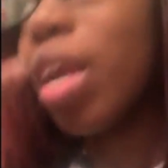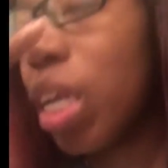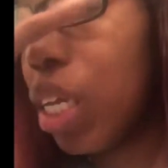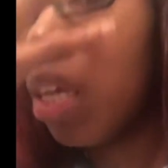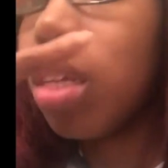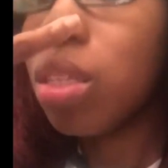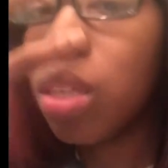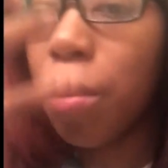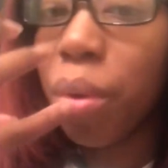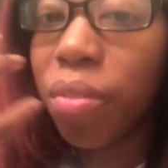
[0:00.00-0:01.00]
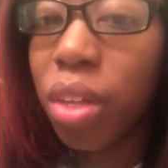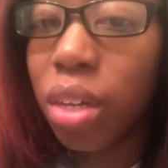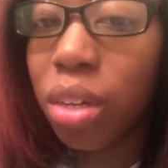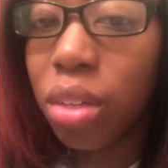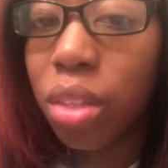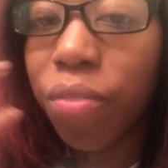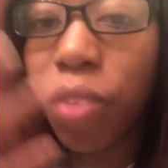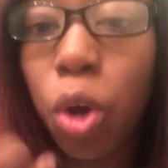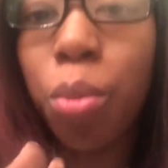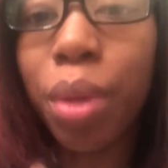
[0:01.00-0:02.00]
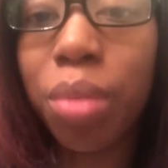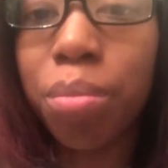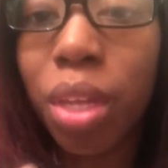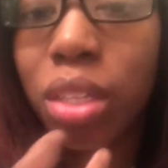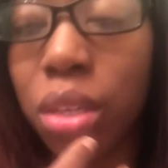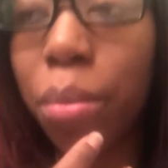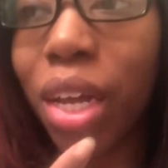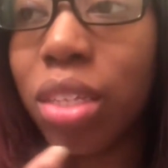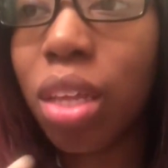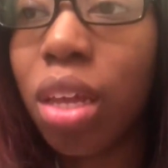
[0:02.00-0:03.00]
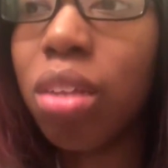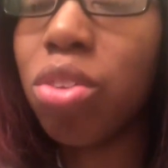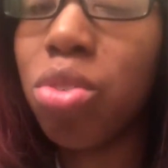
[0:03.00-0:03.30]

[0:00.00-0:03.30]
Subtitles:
of get some of the foam into my skin.